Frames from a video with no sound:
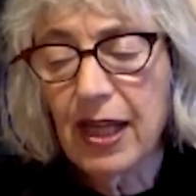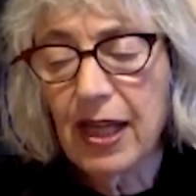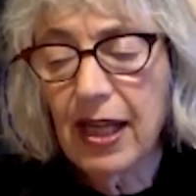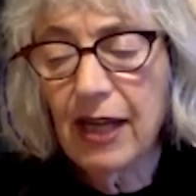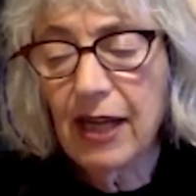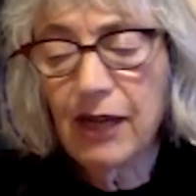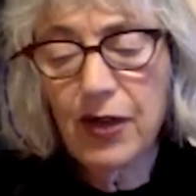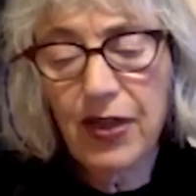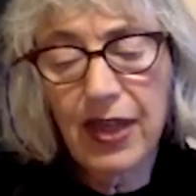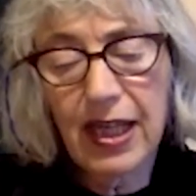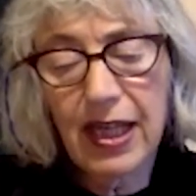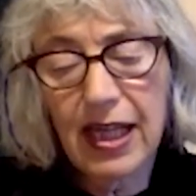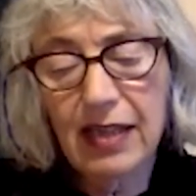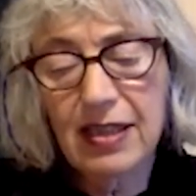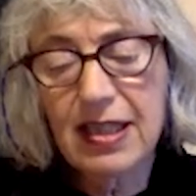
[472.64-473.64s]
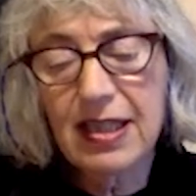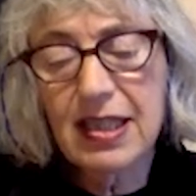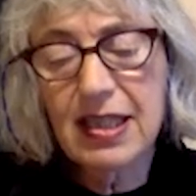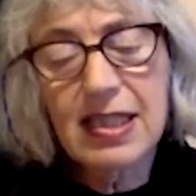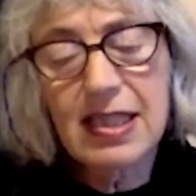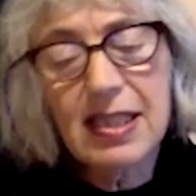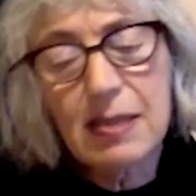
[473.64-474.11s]
Everything else
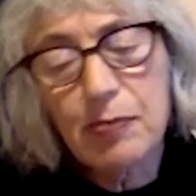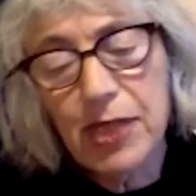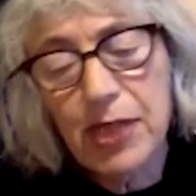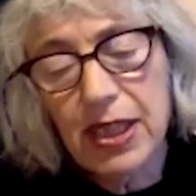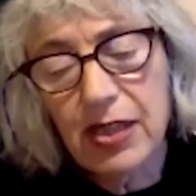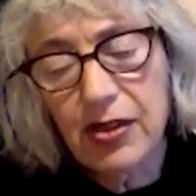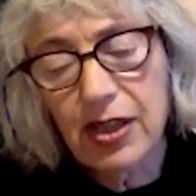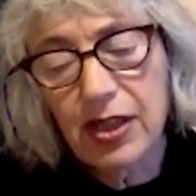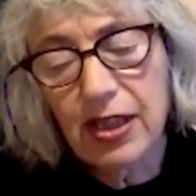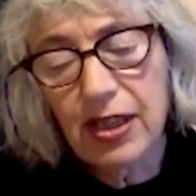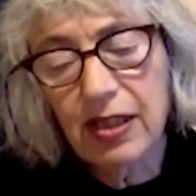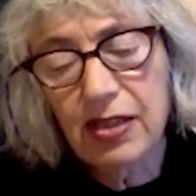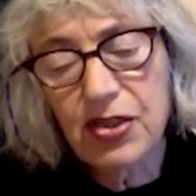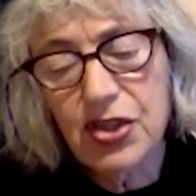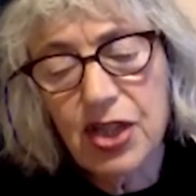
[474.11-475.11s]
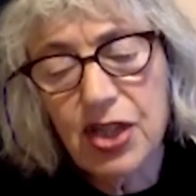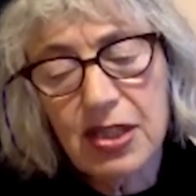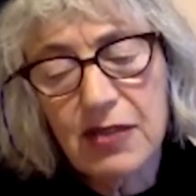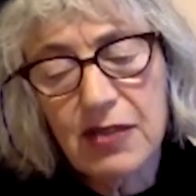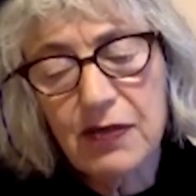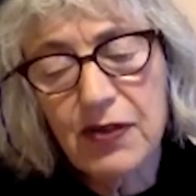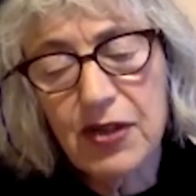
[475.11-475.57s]
disappearing
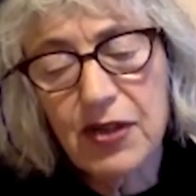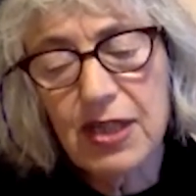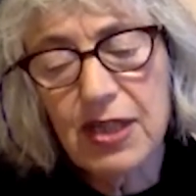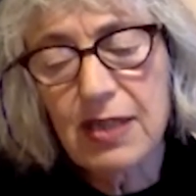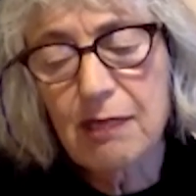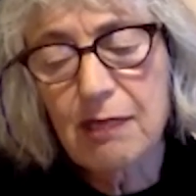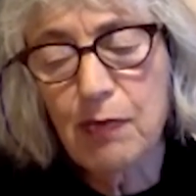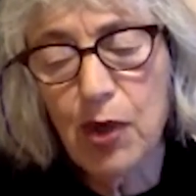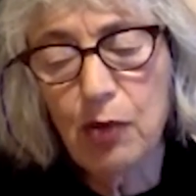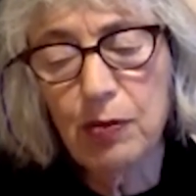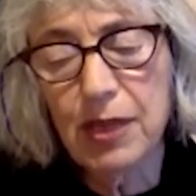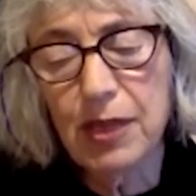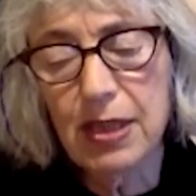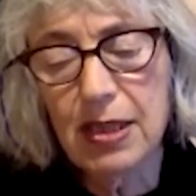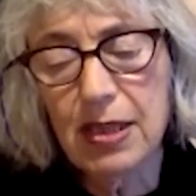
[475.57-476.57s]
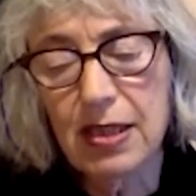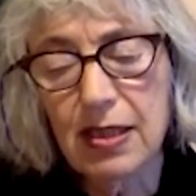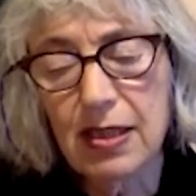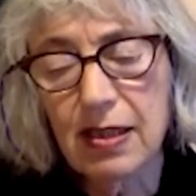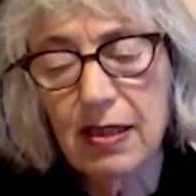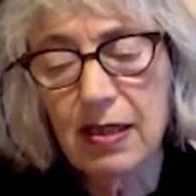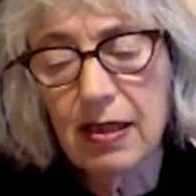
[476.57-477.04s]
just for this moment,
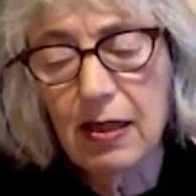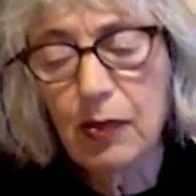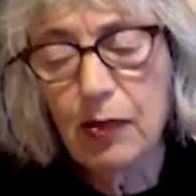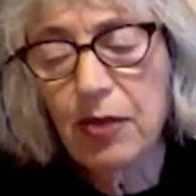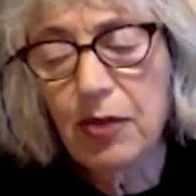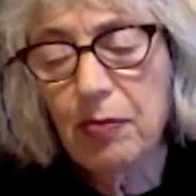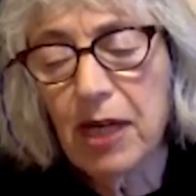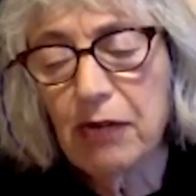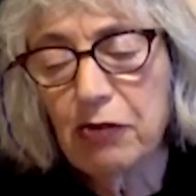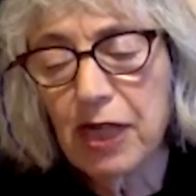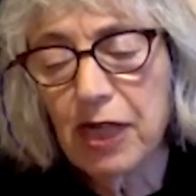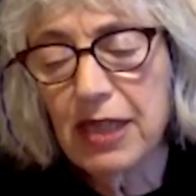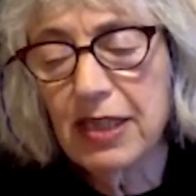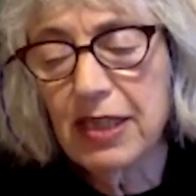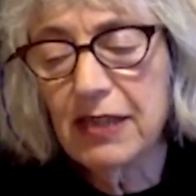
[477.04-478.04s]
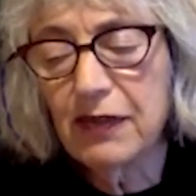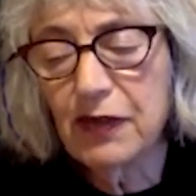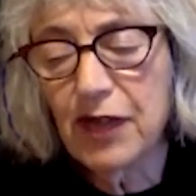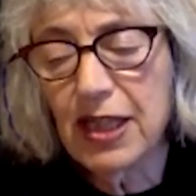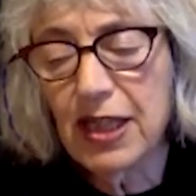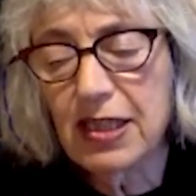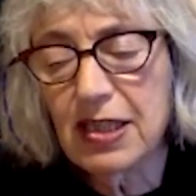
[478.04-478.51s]
with my writing
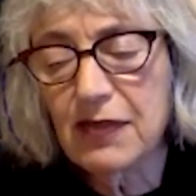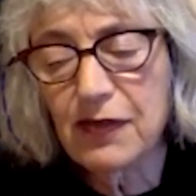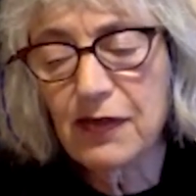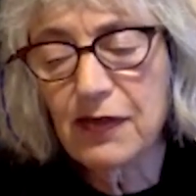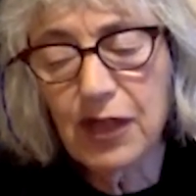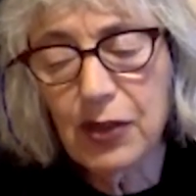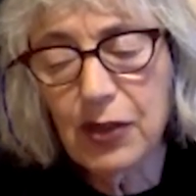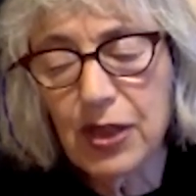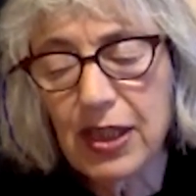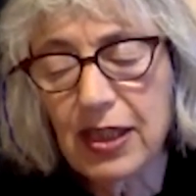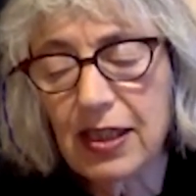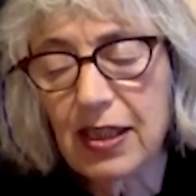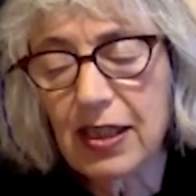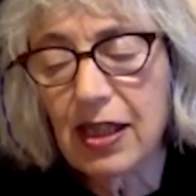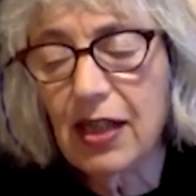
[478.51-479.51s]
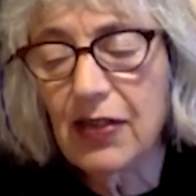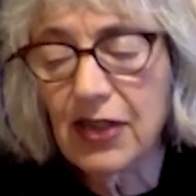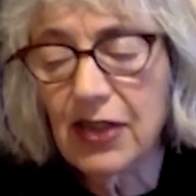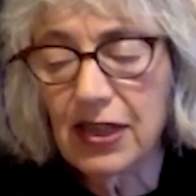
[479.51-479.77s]
friends floating on the